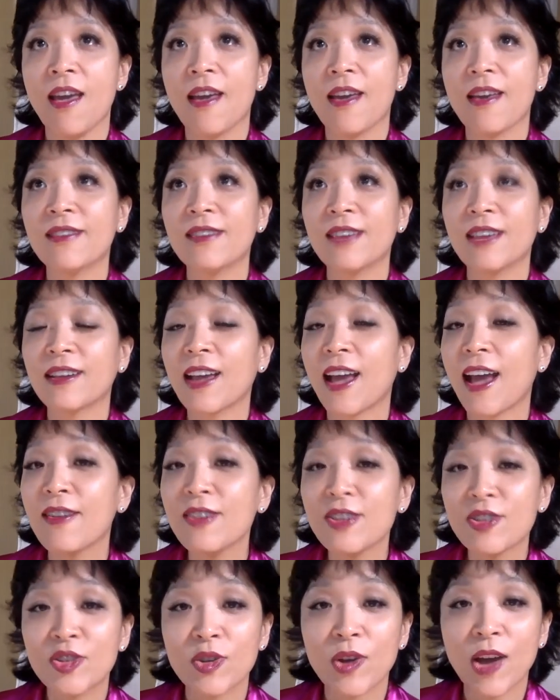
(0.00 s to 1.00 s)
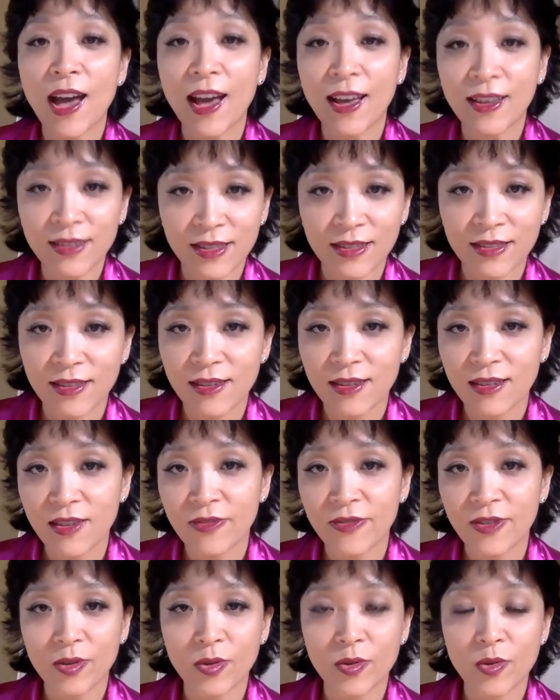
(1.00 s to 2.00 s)
It takes courage to ask the
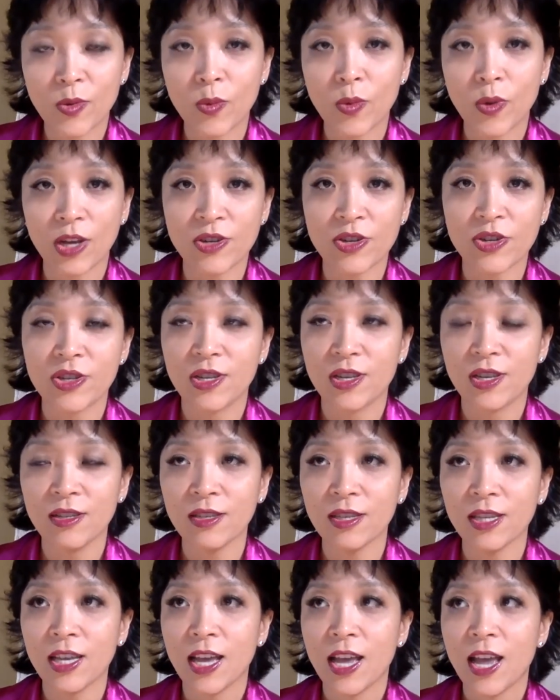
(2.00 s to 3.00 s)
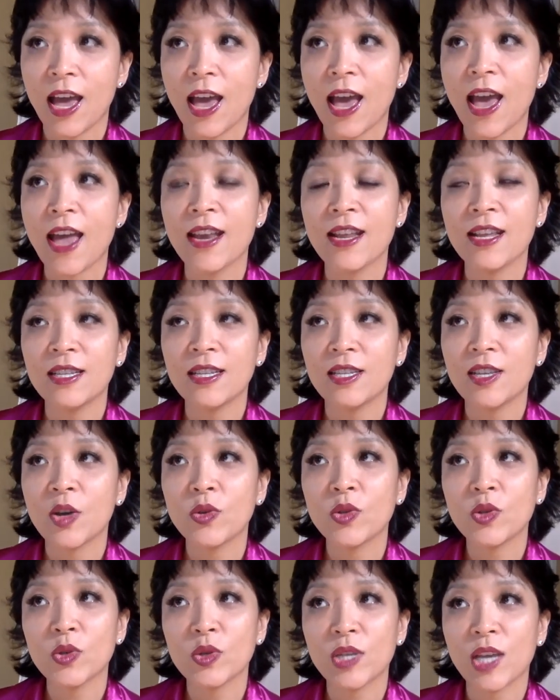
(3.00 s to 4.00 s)
difficult questions. And it
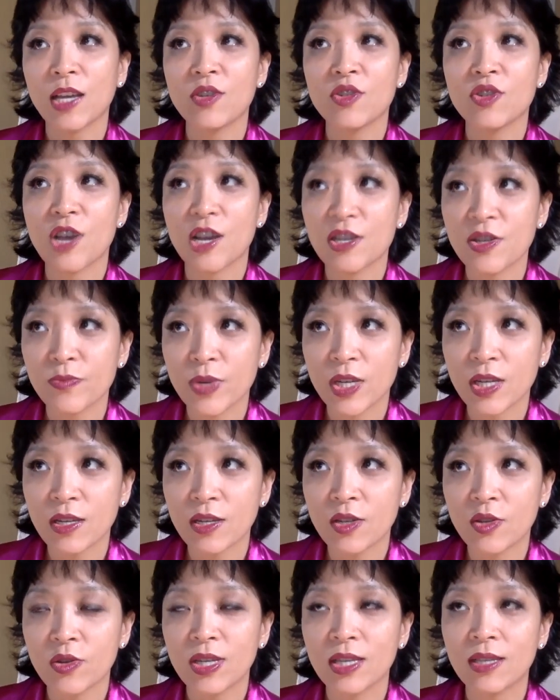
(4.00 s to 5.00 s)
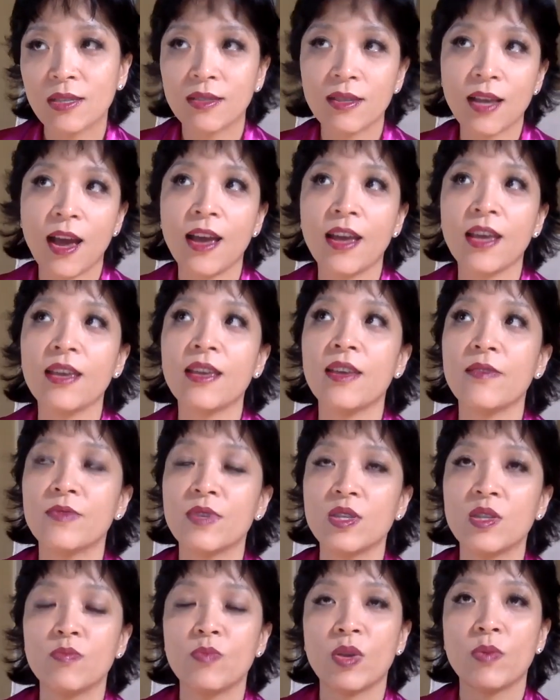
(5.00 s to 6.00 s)
also takes judgment to decide if
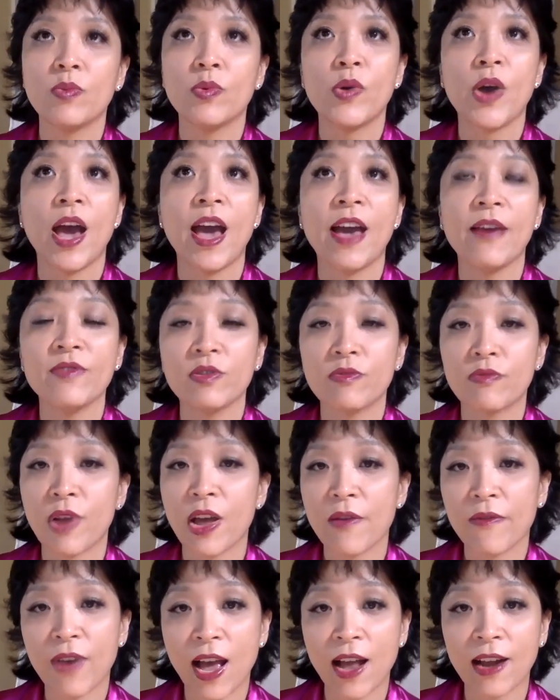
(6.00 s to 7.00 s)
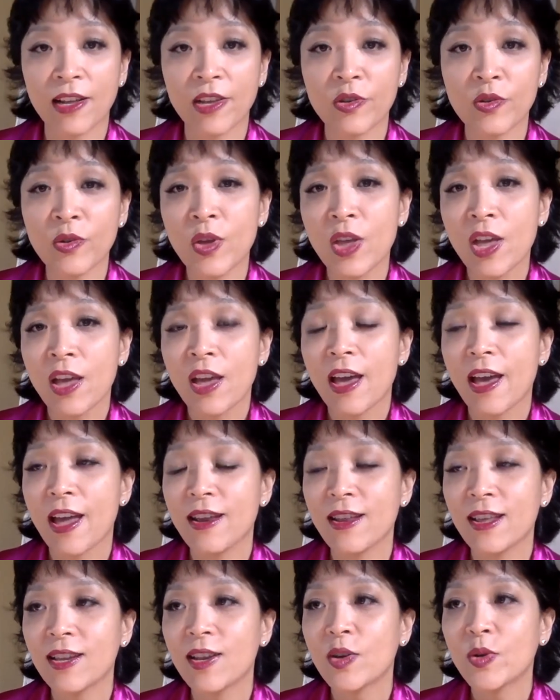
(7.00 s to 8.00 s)
these people have the right value.
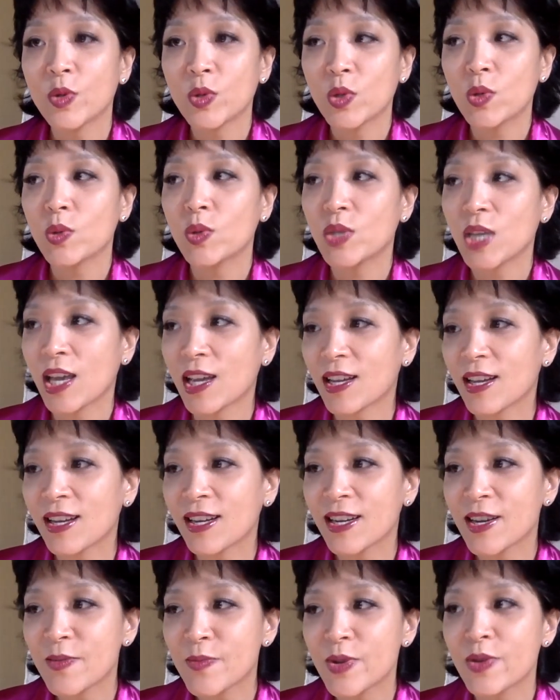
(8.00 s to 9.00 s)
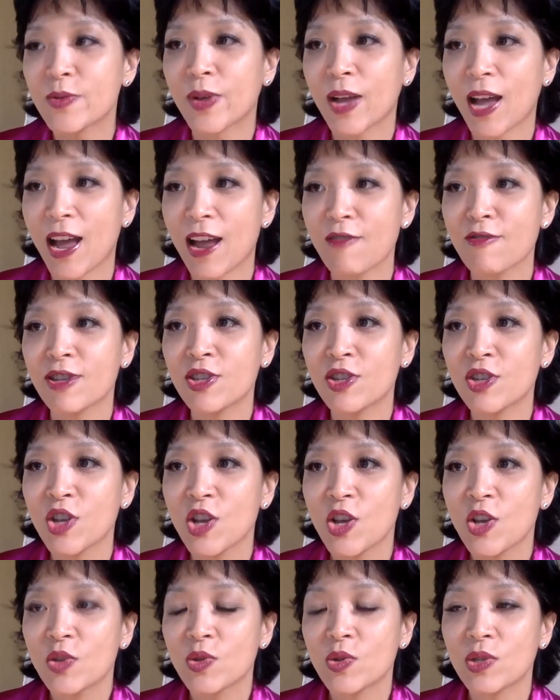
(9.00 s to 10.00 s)
And it also takes a little bit of courage
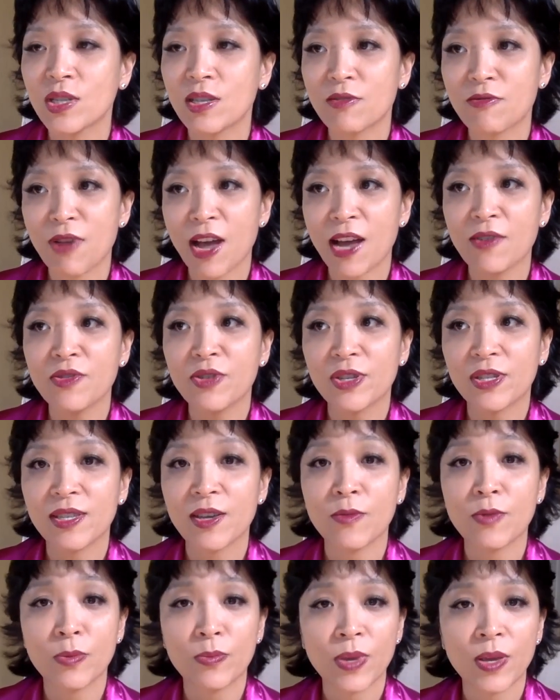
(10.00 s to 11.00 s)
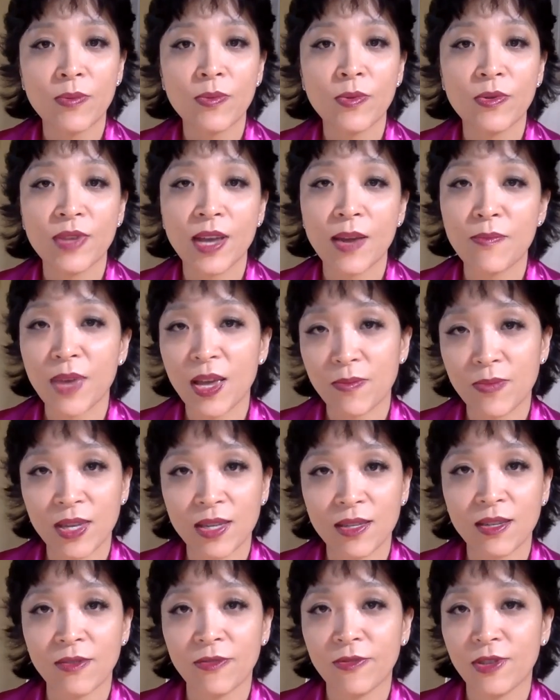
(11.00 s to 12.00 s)
to surround yourself with people that may be
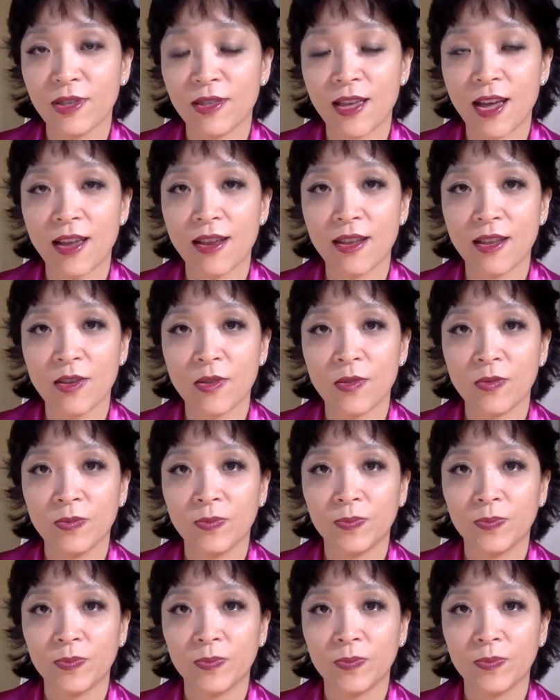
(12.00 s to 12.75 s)
different than you.